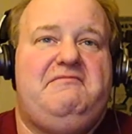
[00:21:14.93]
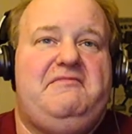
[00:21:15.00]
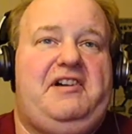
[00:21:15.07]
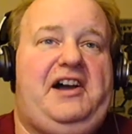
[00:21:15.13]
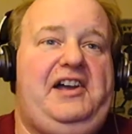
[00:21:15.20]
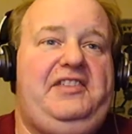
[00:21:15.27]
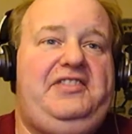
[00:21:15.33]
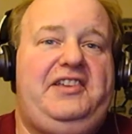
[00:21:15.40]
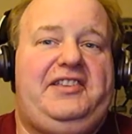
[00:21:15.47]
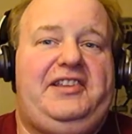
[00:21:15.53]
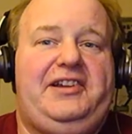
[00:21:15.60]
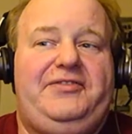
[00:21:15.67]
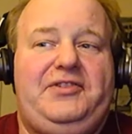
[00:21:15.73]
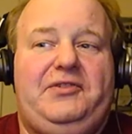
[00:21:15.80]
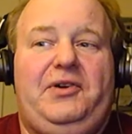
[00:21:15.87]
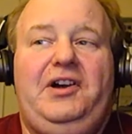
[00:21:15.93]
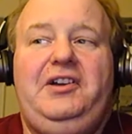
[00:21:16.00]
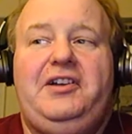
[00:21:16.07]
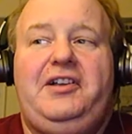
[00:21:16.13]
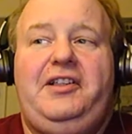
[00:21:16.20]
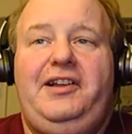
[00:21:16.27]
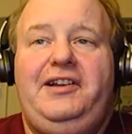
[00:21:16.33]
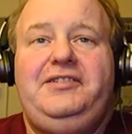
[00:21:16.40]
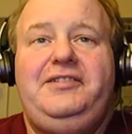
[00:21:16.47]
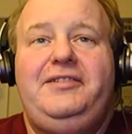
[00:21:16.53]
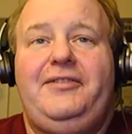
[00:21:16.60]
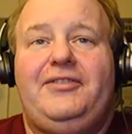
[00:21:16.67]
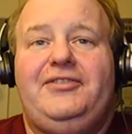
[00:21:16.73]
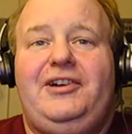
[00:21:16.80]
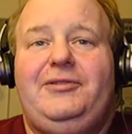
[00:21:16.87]
I think that if you are a collector
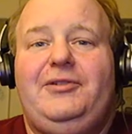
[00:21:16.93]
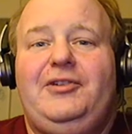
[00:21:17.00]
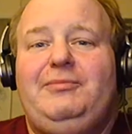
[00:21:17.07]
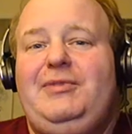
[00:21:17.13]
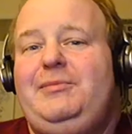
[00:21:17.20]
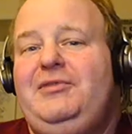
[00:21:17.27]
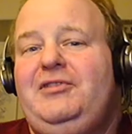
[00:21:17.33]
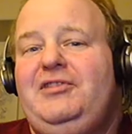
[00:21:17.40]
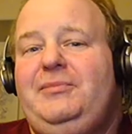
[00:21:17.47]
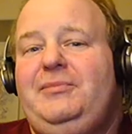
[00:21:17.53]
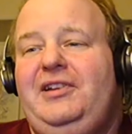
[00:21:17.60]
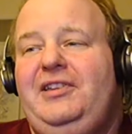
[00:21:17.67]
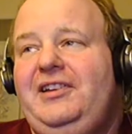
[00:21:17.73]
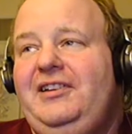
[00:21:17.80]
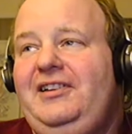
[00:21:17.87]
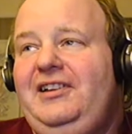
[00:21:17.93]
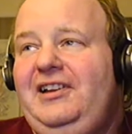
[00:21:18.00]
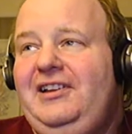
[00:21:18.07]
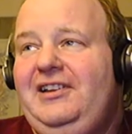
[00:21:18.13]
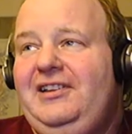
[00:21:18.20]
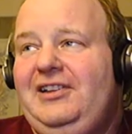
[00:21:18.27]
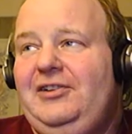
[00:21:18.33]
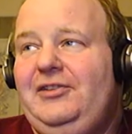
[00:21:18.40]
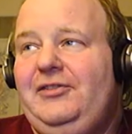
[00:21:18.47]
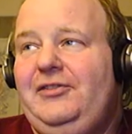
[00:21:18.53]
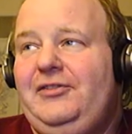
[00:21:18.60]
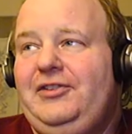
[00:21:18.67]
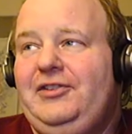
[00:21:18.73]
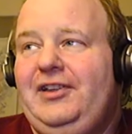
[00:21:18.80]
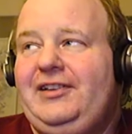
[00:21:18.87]
of Star Wars memorabilia,
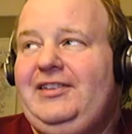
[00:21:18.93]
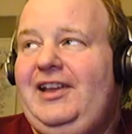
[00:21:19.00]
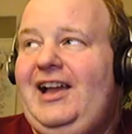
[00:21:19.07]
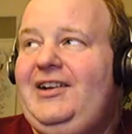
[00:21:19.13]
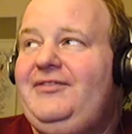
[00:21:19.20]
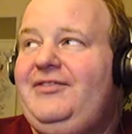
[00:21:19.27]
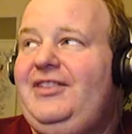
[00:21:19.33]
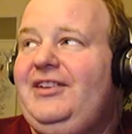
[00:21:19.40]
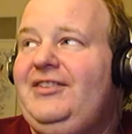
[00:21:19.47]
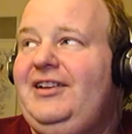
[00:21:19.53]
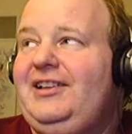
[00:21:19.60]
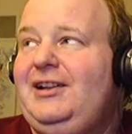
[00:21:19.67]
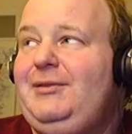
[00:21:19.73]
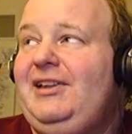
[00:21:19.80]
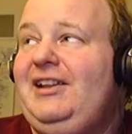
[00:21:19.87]
you like to have things like that.